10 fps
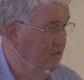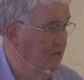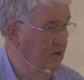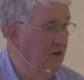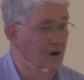
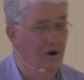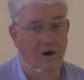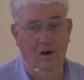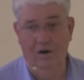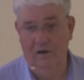The
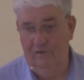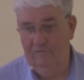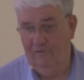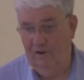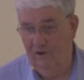hearer
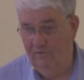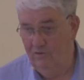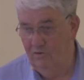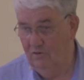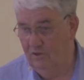in front of
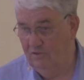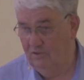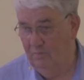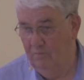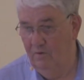you
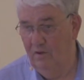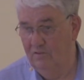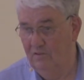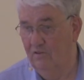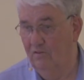is
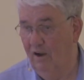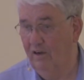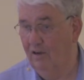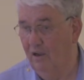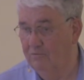the
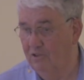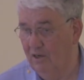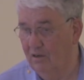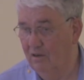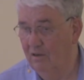direct object,